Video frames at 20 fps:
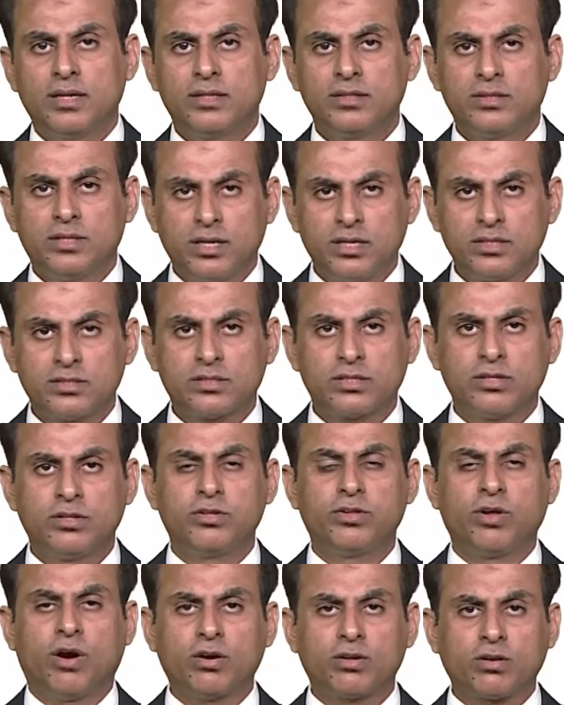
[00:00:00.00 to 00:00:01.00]
there is
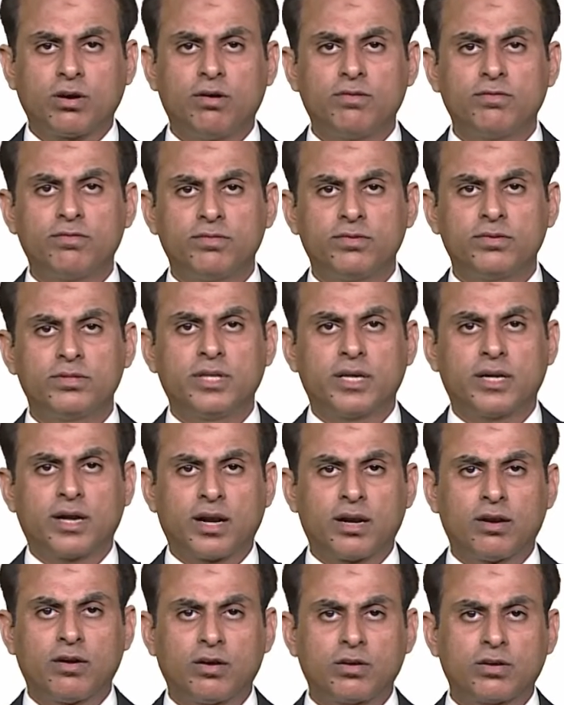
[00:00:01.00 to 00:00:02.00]
lot of there are
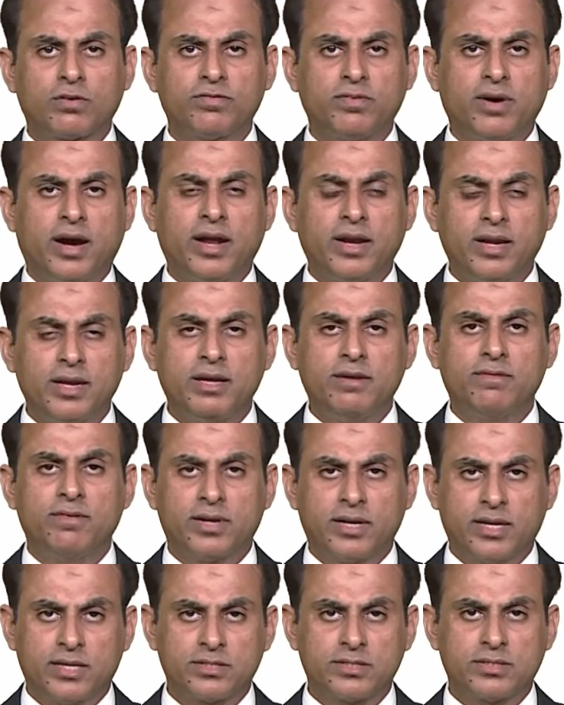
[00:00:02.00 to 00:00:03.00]
lot of
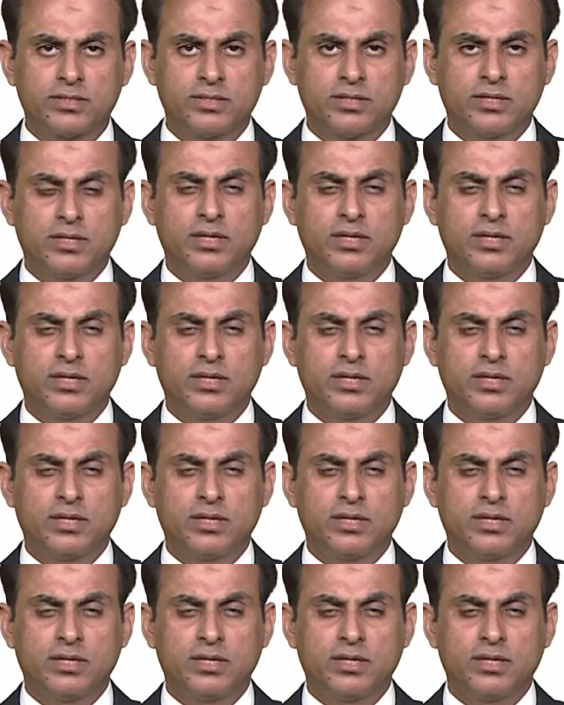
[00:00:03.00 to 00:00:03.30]
unevenness